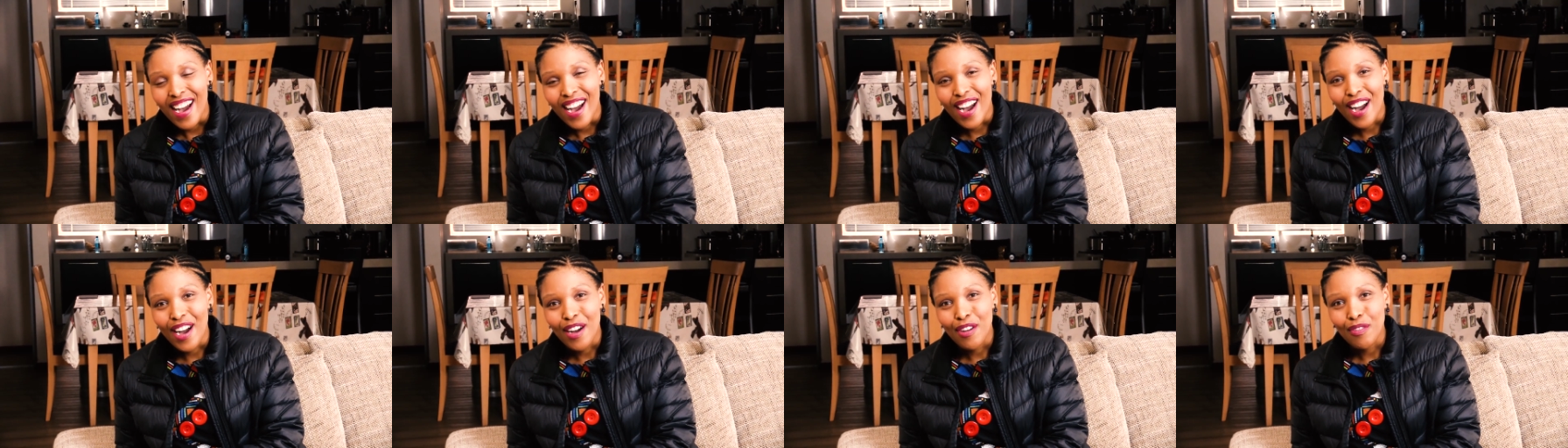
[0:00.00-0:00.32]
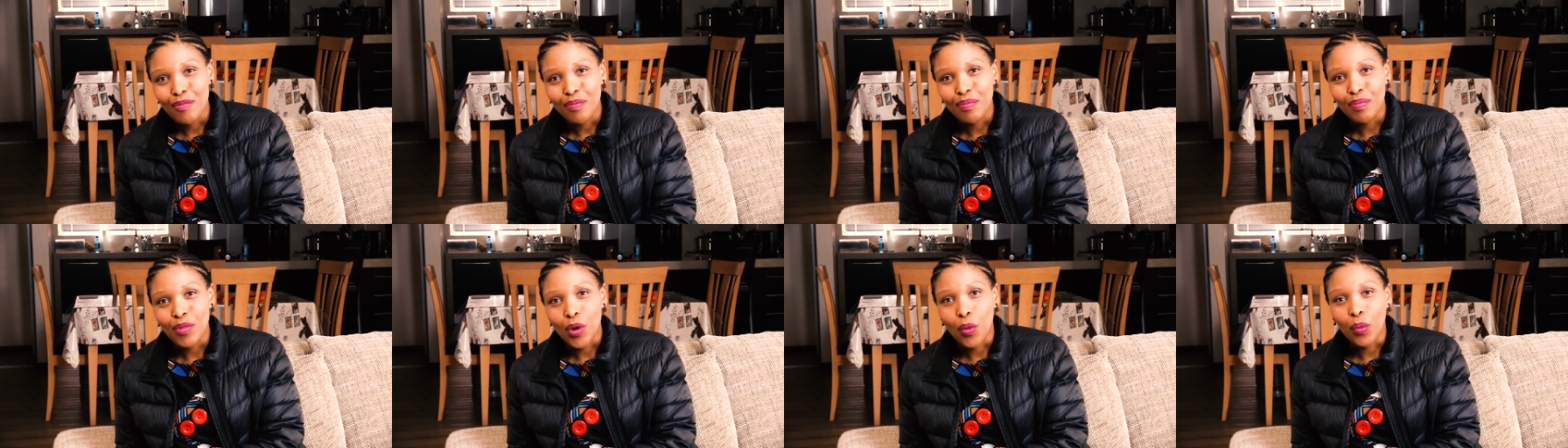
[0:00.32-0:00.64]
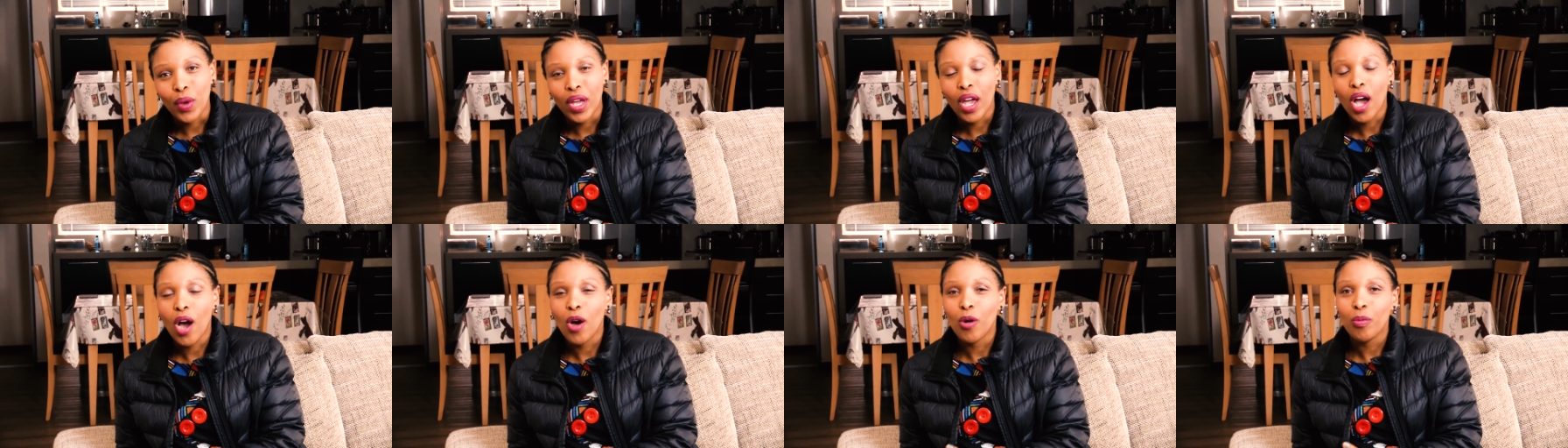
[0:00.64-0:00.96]
Um,
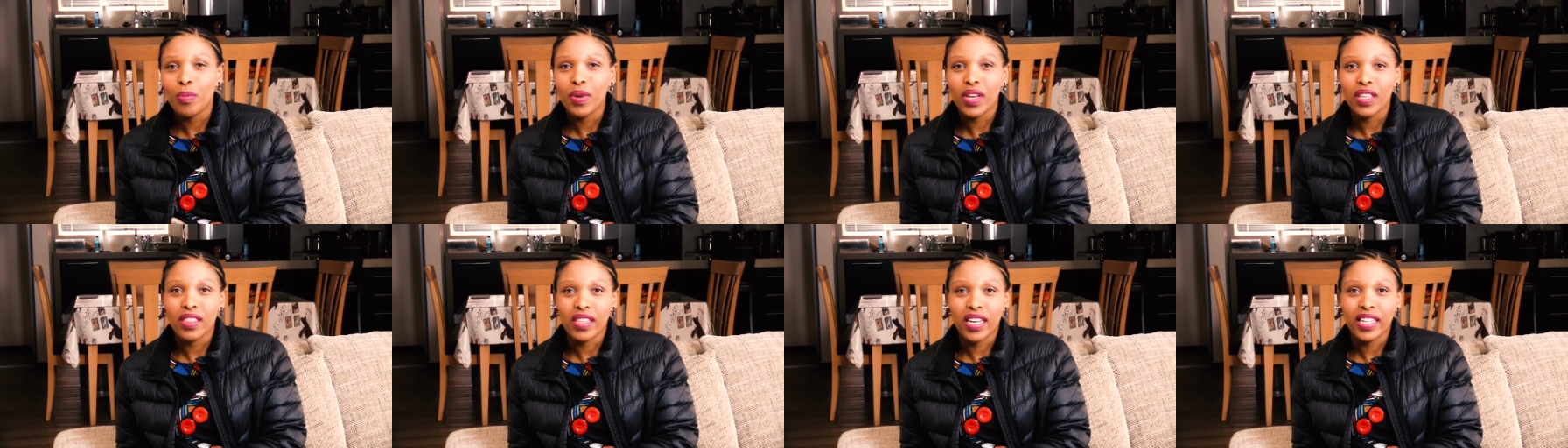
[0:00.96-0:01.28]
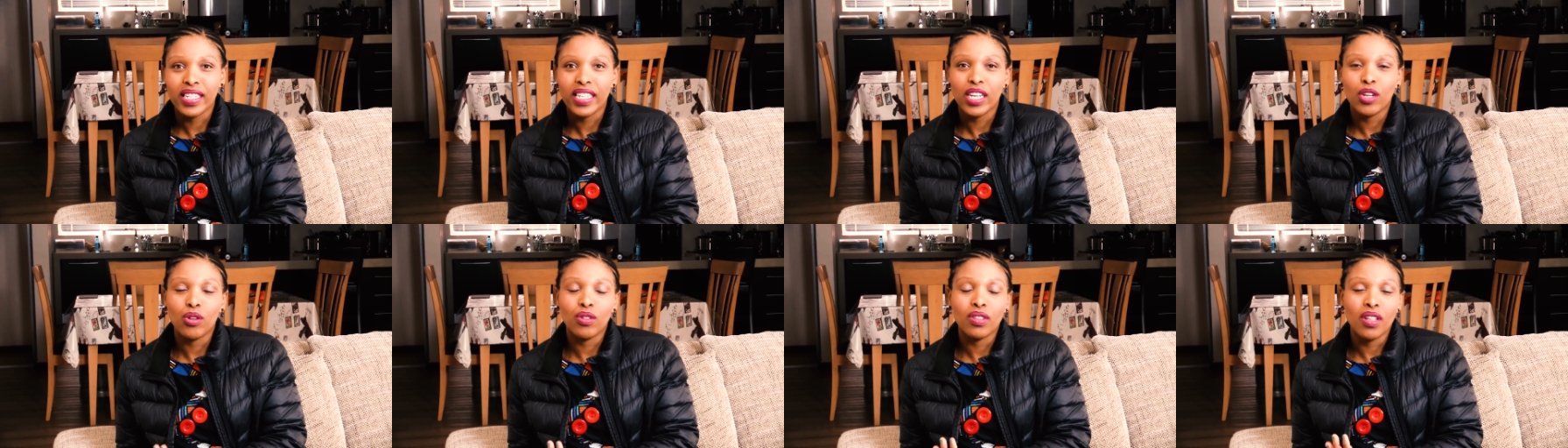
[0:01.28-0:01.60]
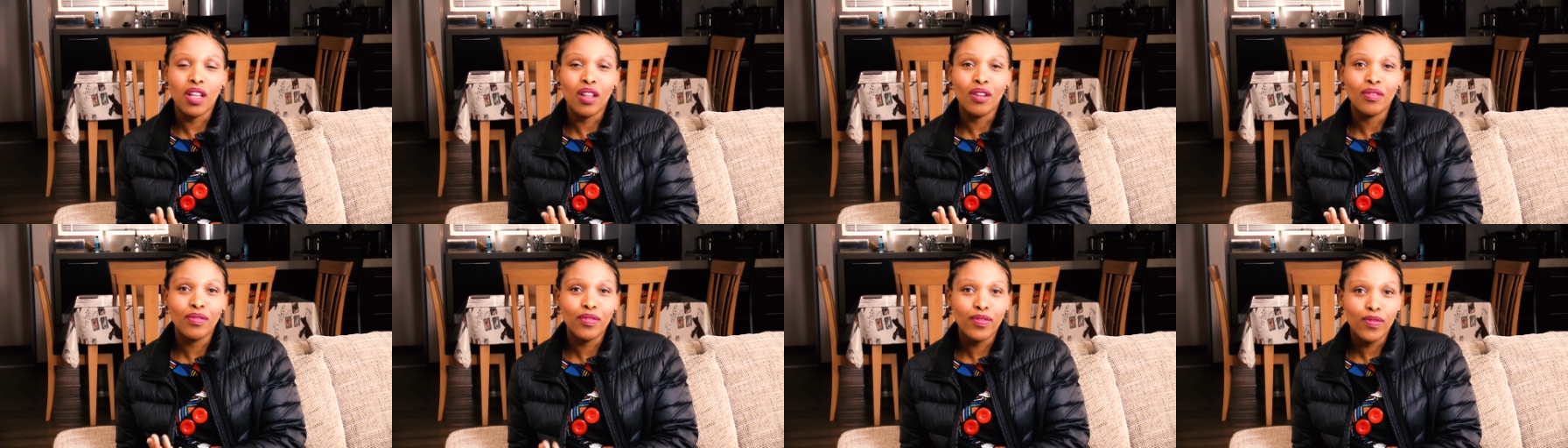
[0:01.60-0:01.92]
we're hoping that he'll
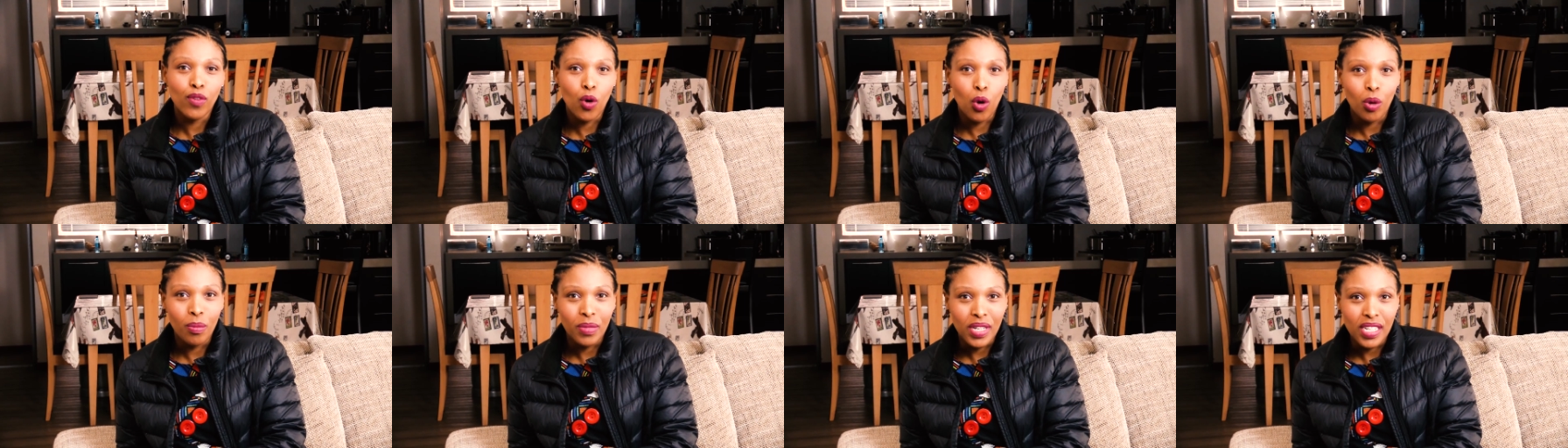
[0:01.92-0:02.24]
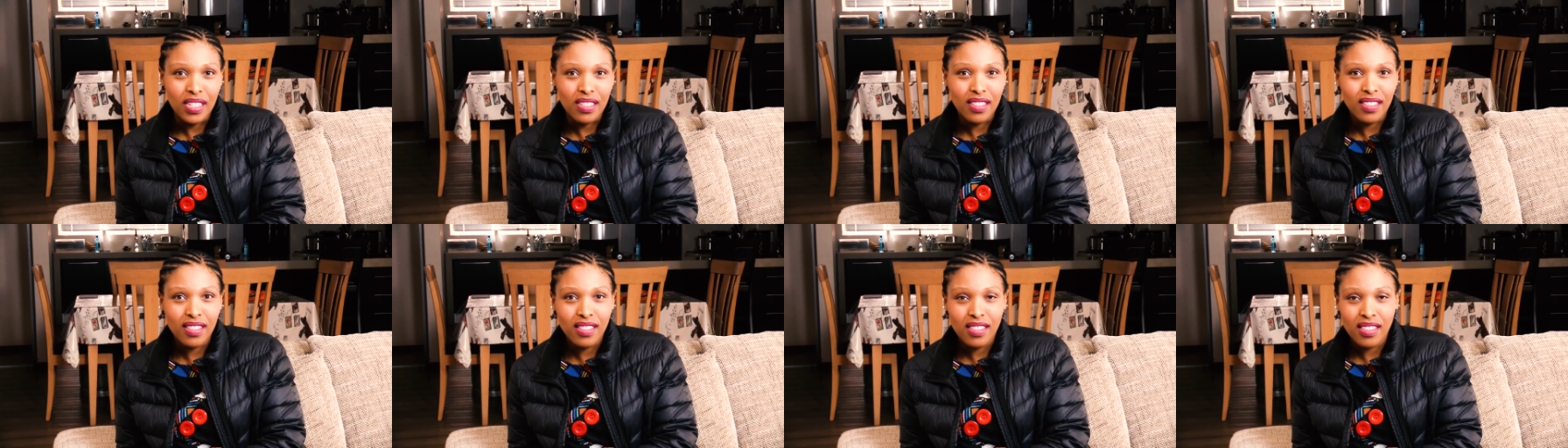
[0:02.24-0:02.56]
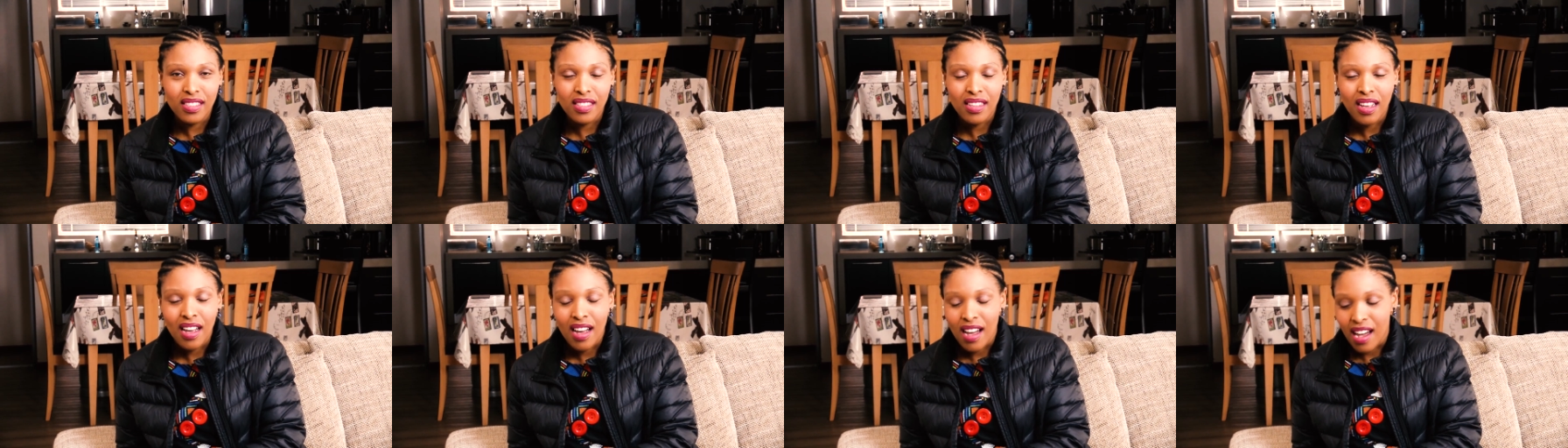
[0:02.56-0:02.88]
inform
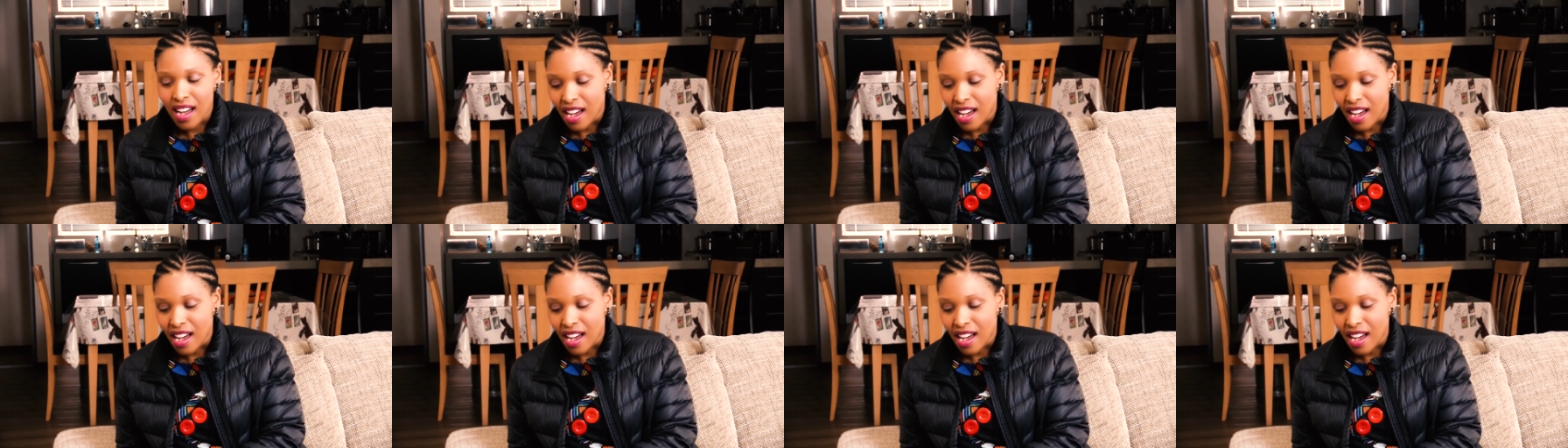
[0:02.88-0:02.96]
us